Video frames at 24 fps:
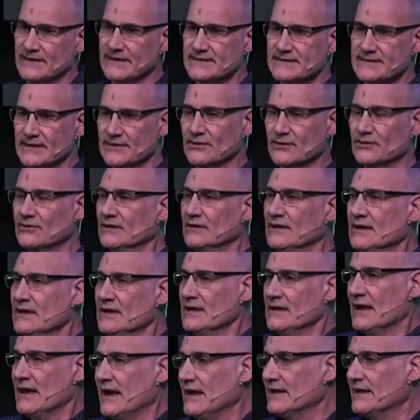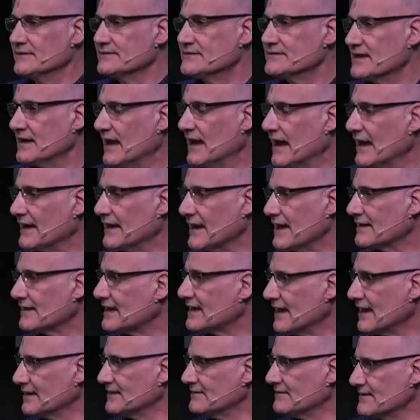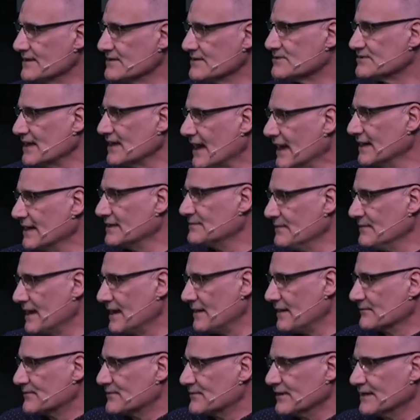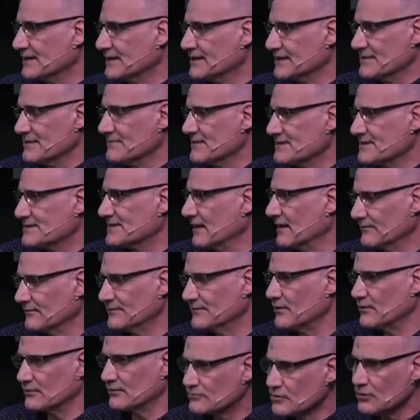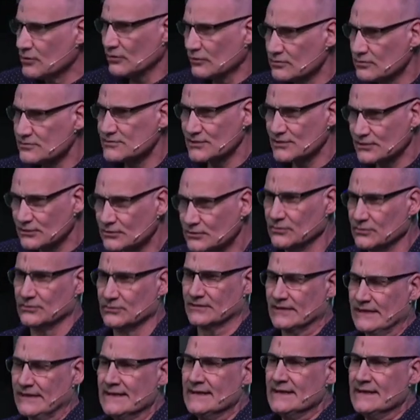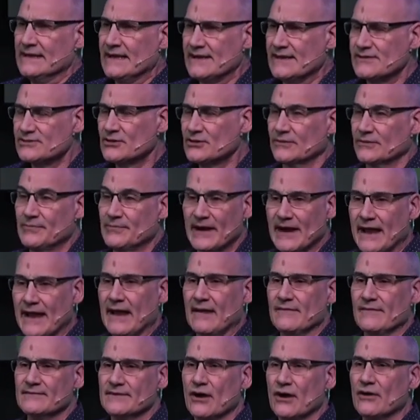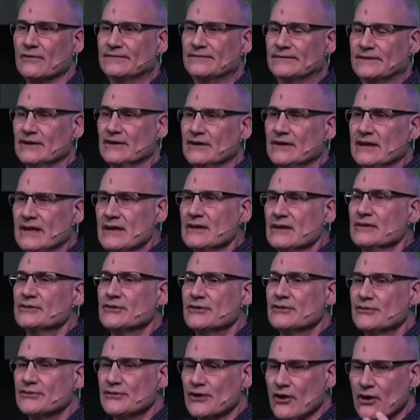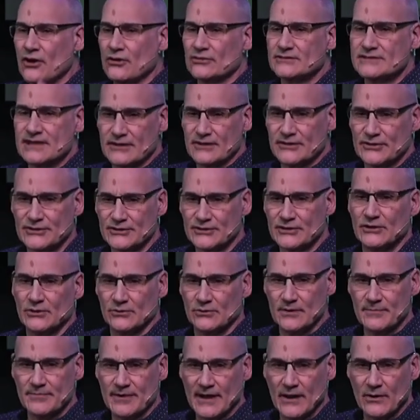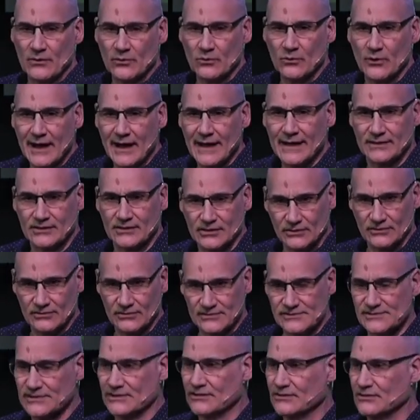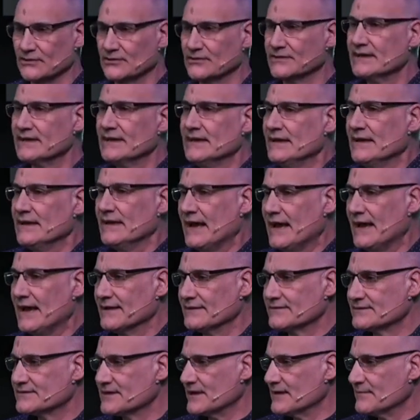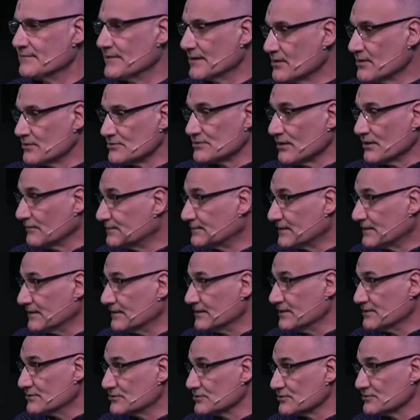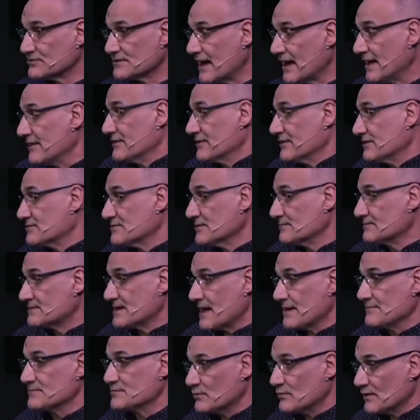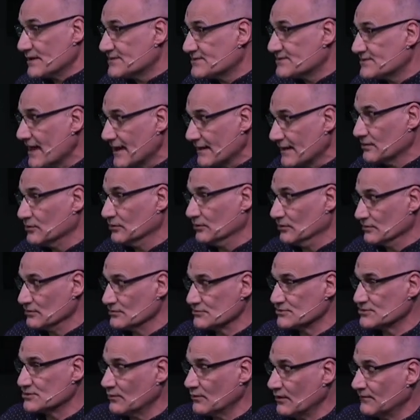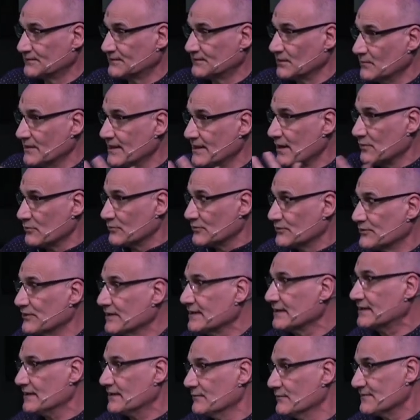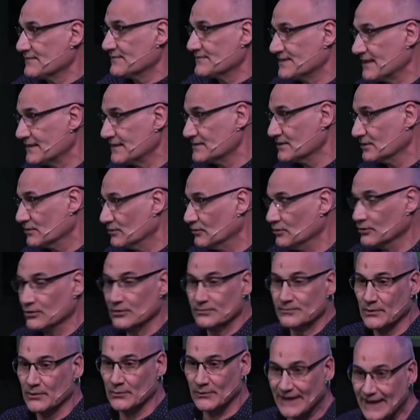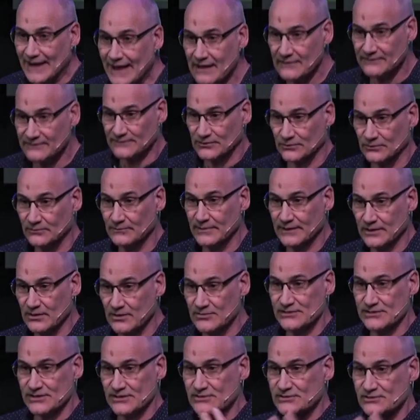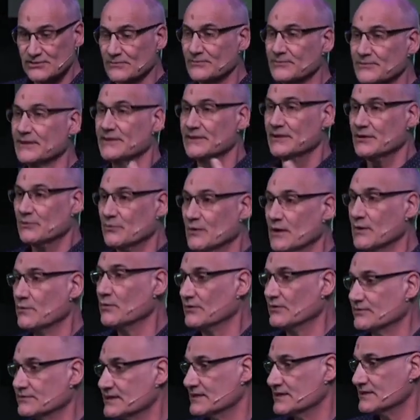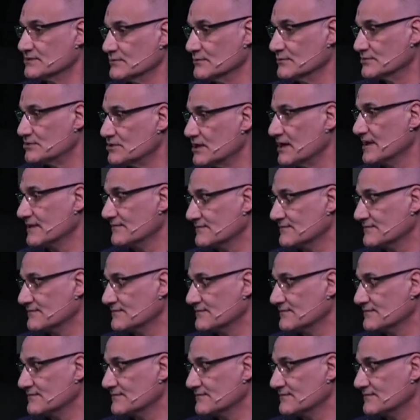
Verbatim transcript: I don't, and, uh, and I kind of inside me, I'm thinking to myself, no, goals are good. It's good. But I haven't often thought it through about why goals are good. And uh, because often you just either, sometimes we set goals, so often without thinking we've set a goal, but we have done because it's something that we're wanting to achieve.